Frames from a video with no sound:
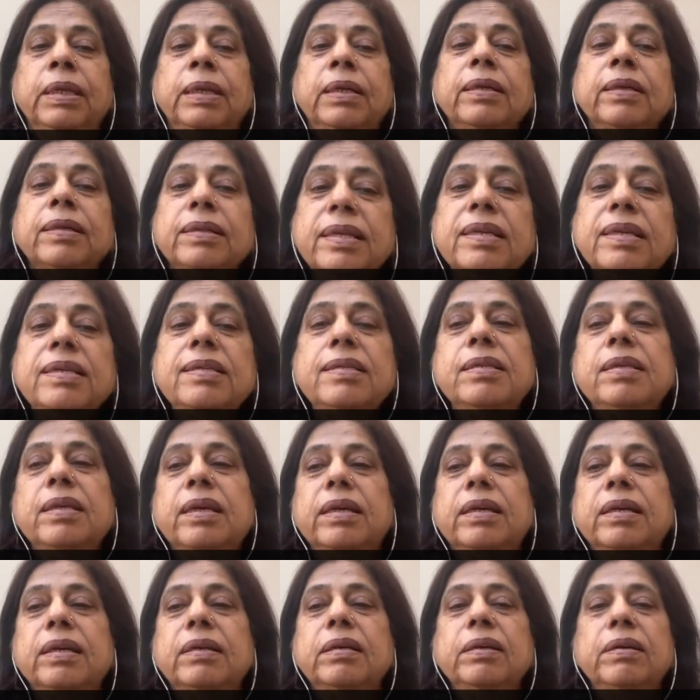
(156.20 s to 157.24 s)
This
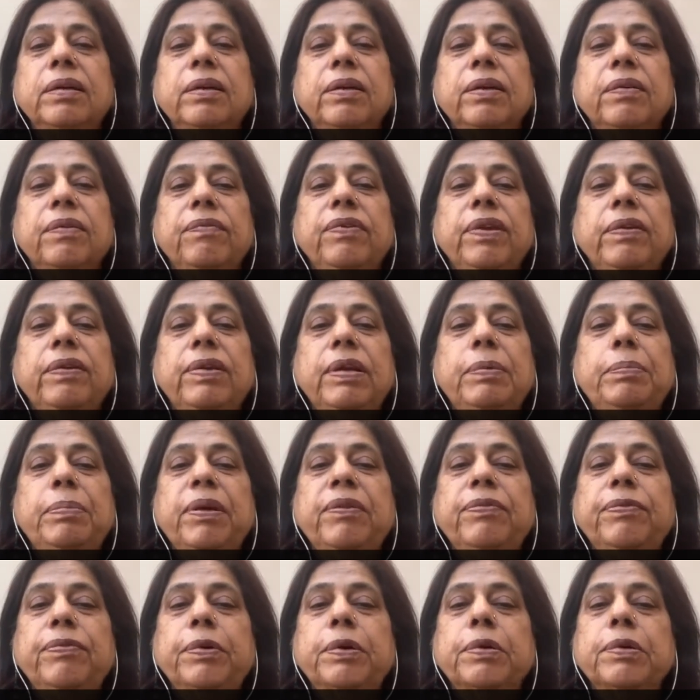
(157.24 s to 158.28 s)
year, we will be
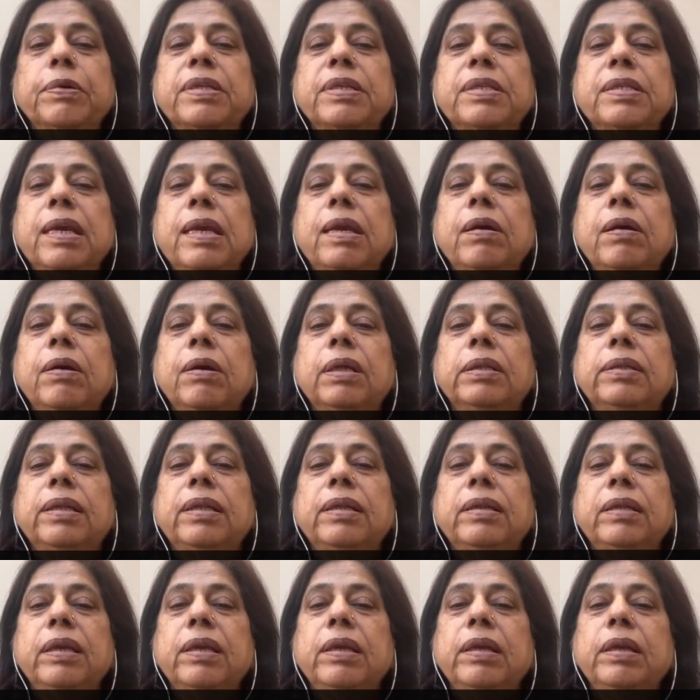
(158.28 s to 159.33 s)
focusing on the
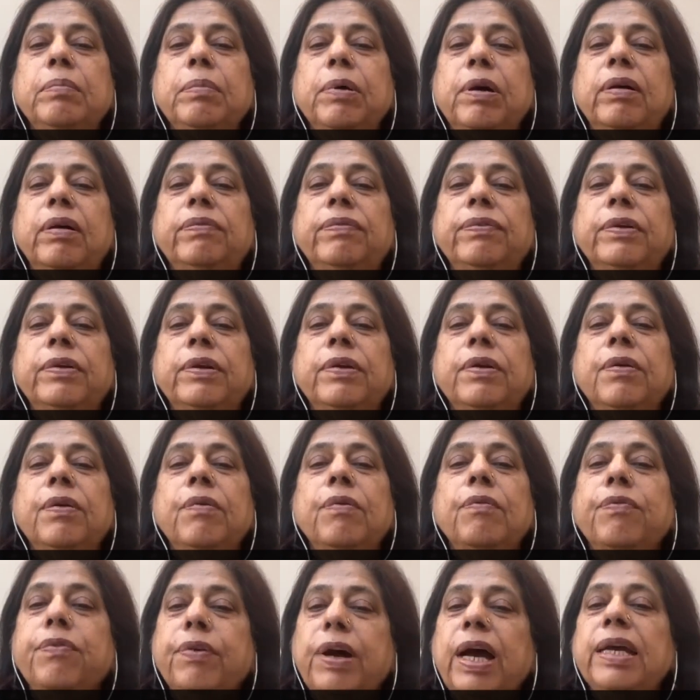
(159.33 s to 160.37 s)
theme of
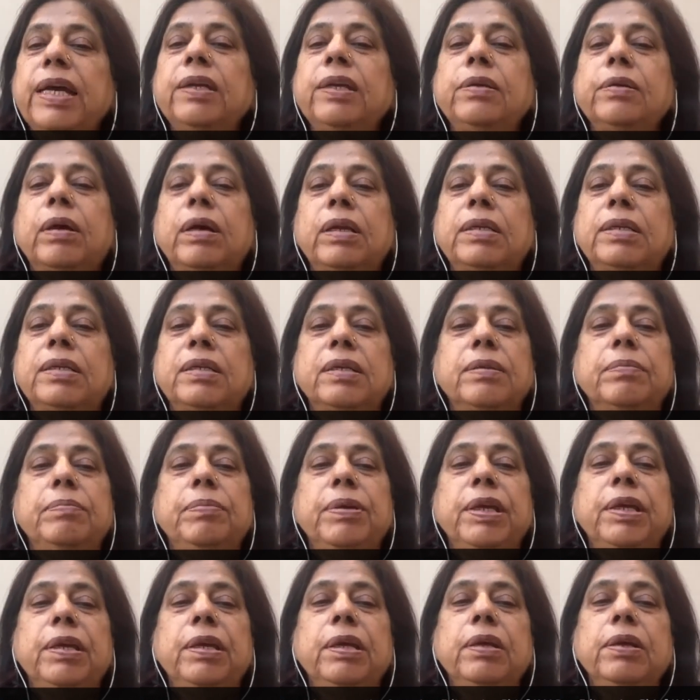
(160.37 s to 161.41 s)
Find All
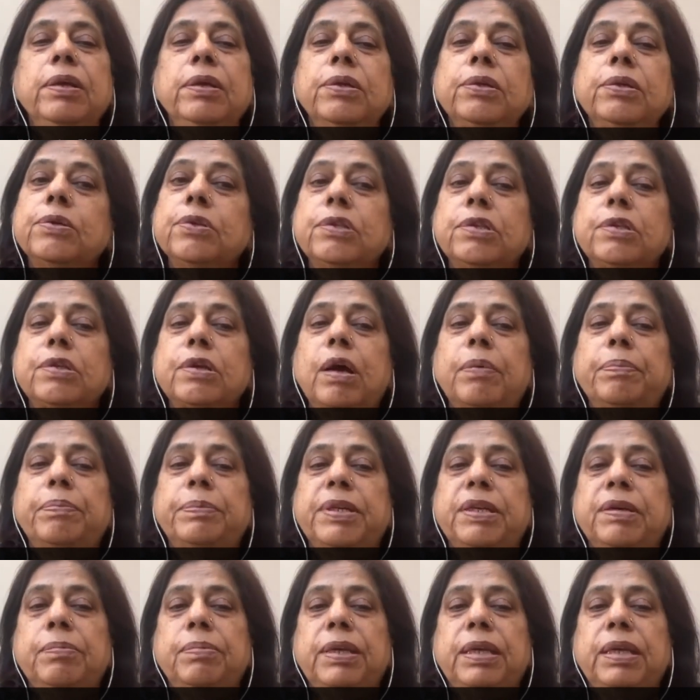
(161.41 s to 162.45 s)
TB to Stop
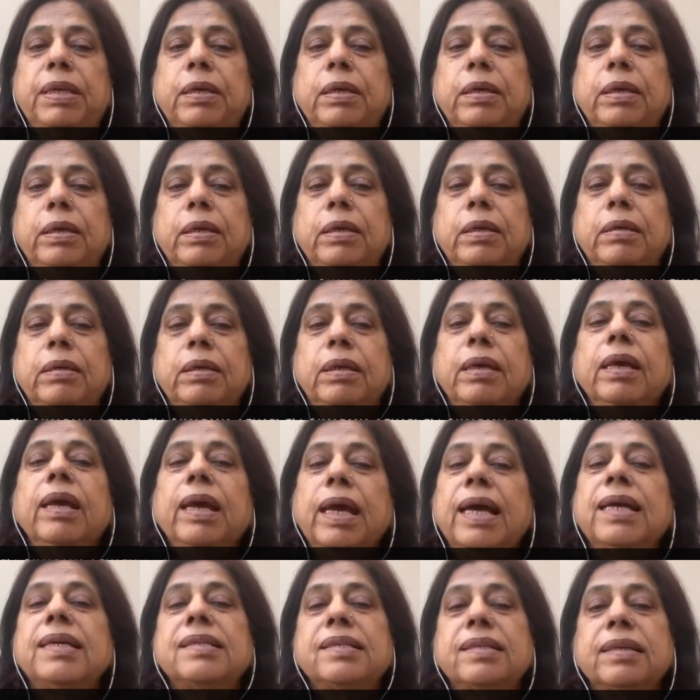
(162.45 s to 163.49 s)
TB,
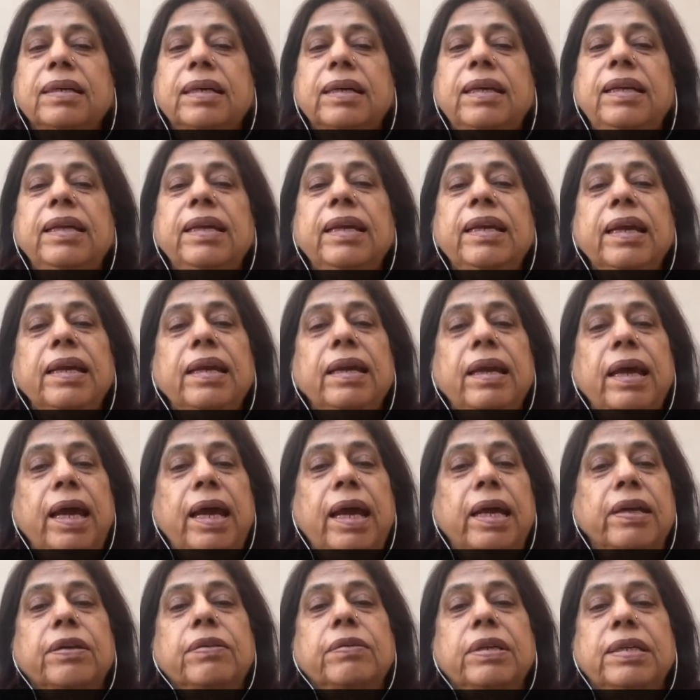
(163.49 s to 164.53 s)
as early and
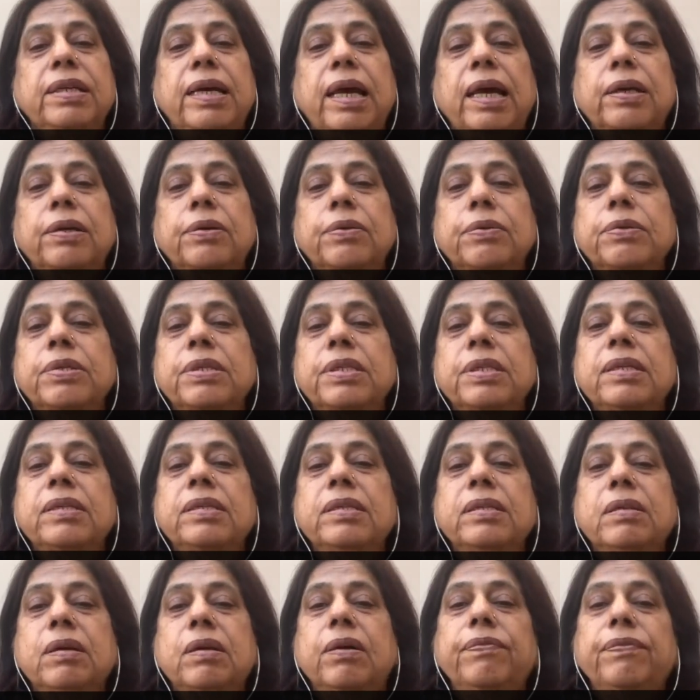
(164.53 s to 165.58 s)
accurate diagnosis
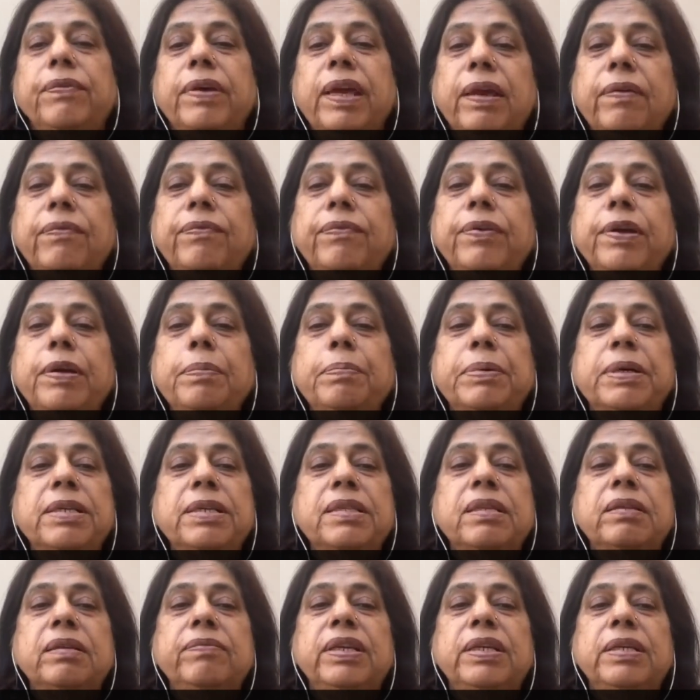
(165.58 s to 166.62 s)
of every
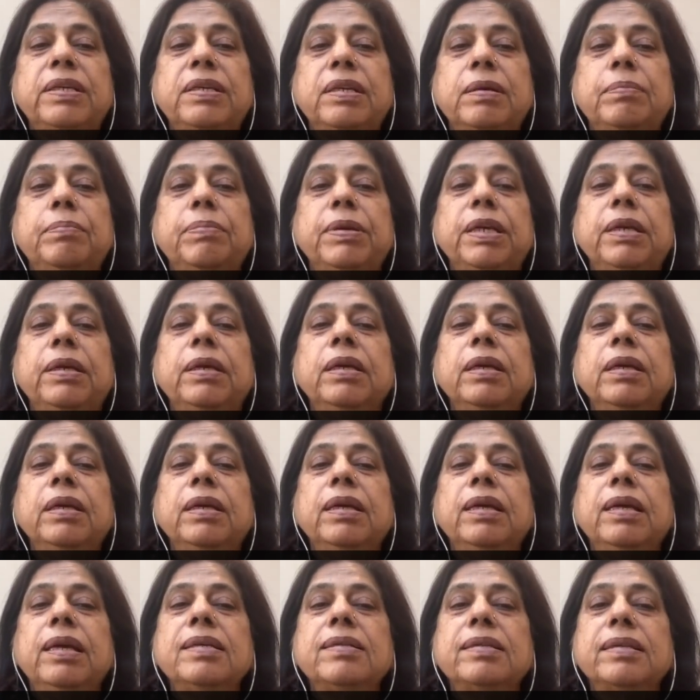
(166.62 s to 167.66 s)
person with TB
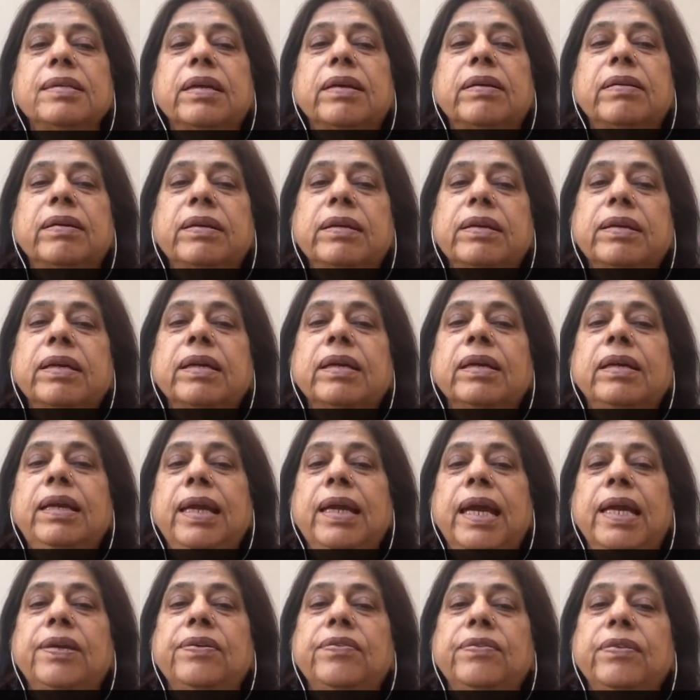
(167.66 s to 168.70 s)
is a critical
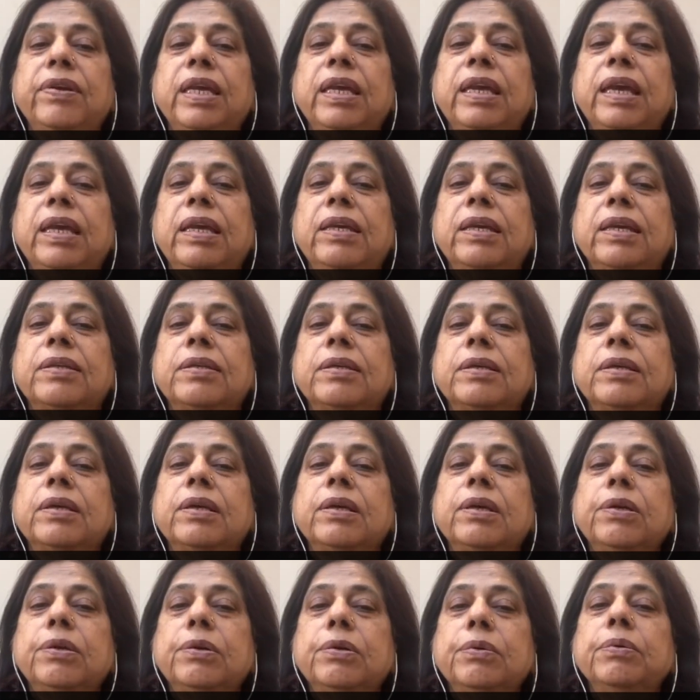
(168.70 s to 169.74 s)
entry gate
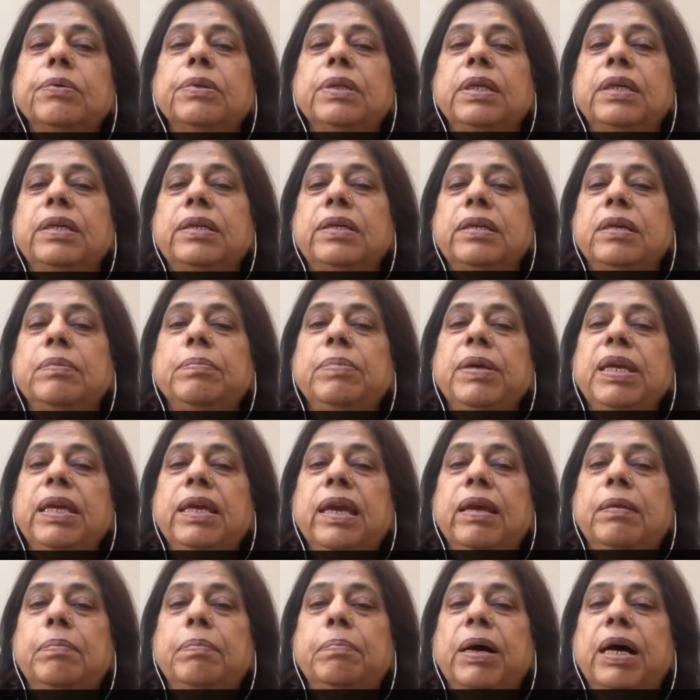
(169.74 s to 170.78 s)
to the TB
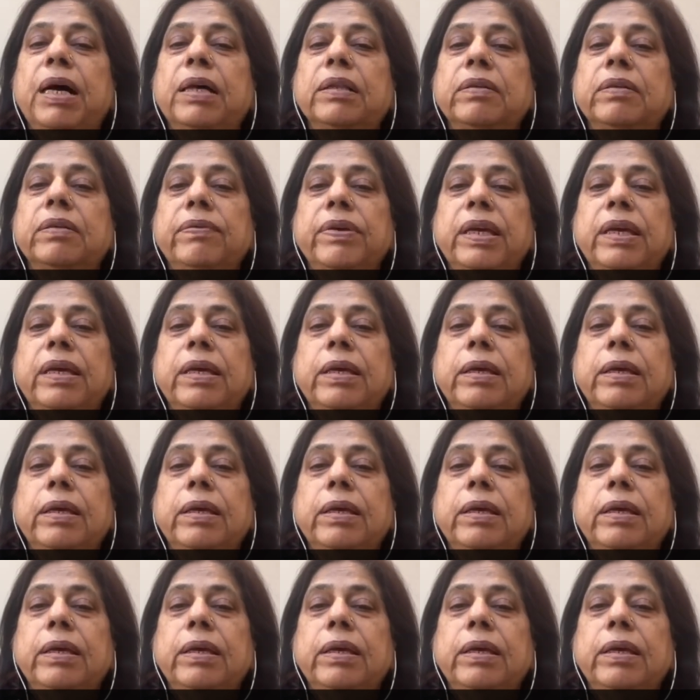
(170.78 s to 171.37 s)
care pathway,